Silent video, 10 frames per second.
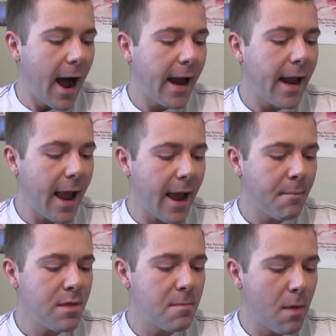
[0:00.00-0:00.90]
"I
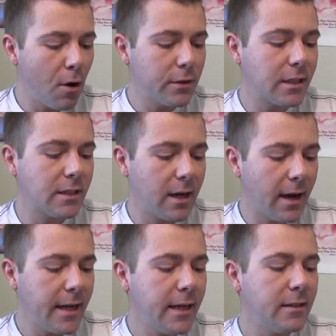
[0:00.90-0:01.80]
am the most
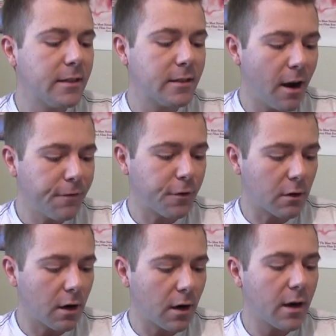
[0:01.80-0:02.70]
studied
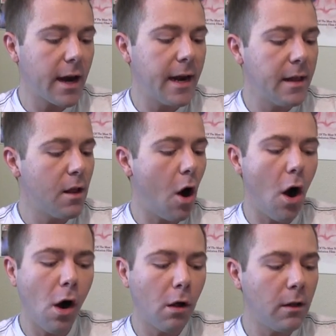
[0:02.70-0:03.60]
sufferer in
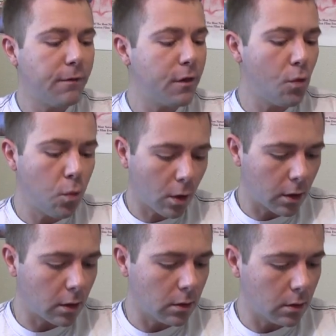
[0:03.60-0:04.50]
all of the
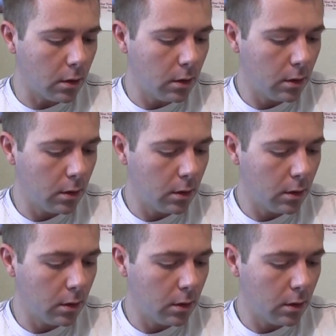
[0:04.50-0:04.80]
world."